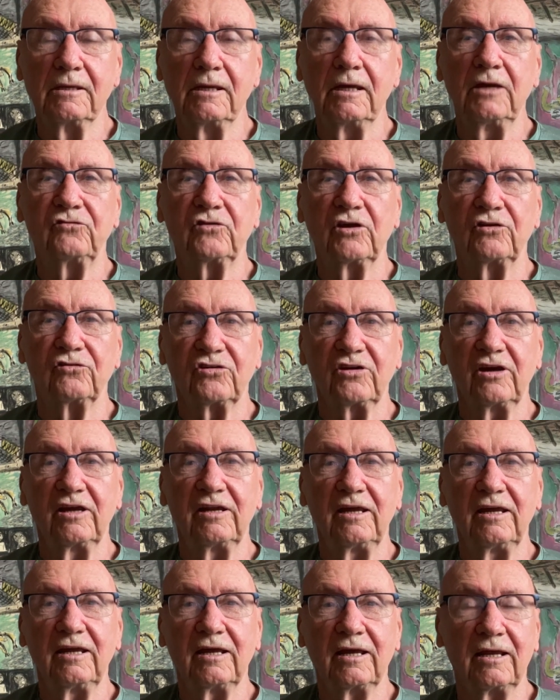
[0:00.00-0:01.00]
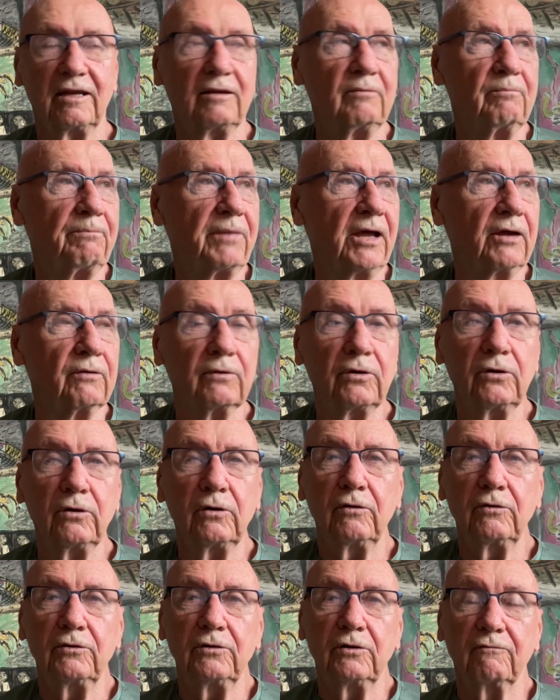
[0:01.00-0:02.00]
decent city in
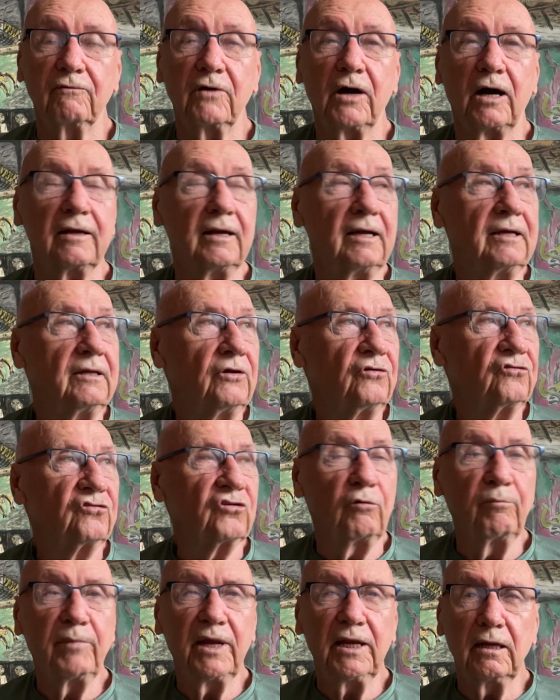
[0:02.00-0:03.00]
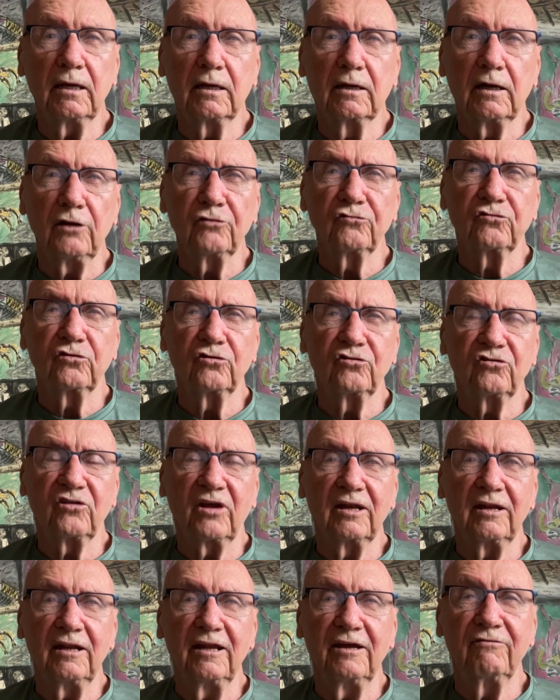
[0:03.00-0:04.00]
Peru, you've got so many cultures
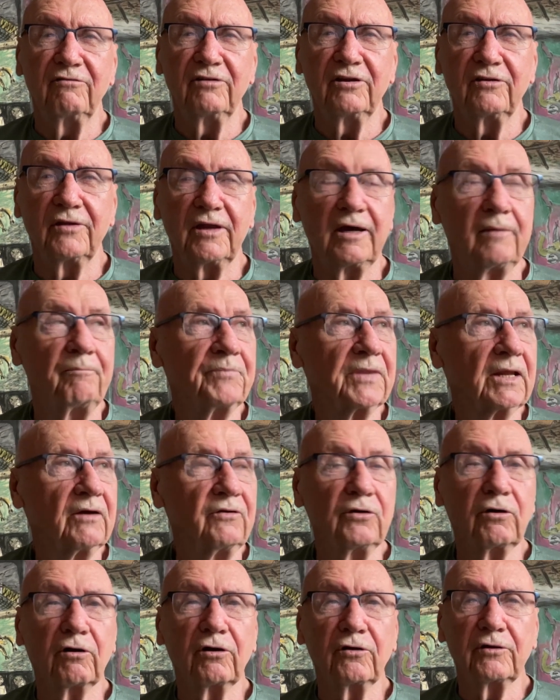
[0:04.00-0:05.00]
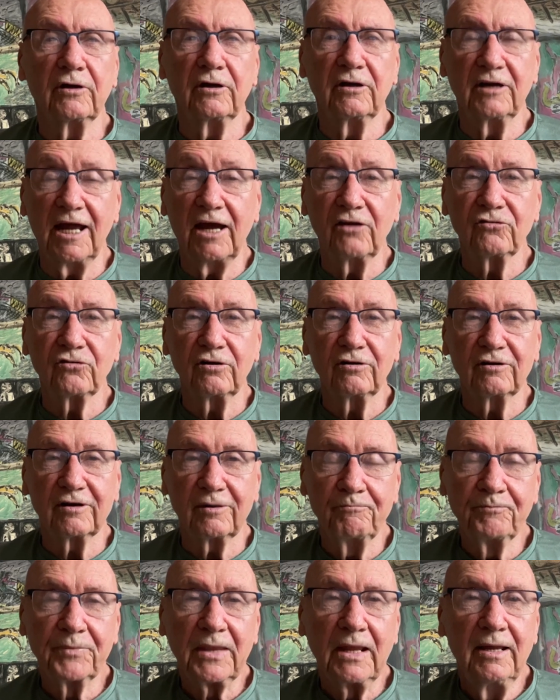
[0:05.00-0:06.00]
that live in the northern
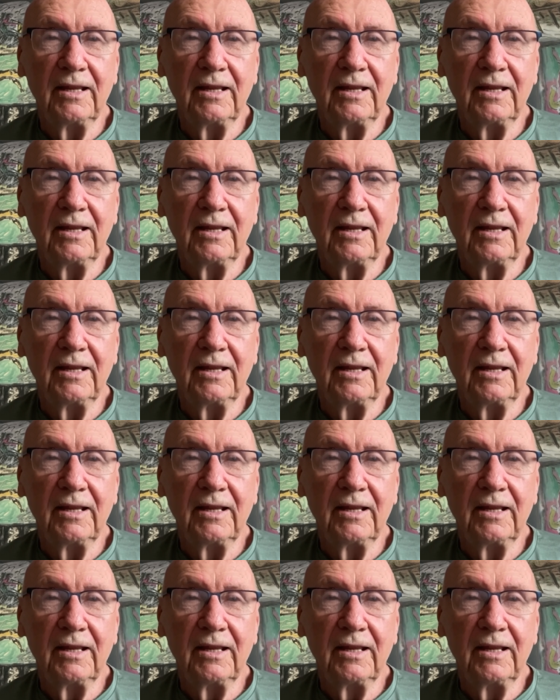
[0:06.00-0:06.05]
desert.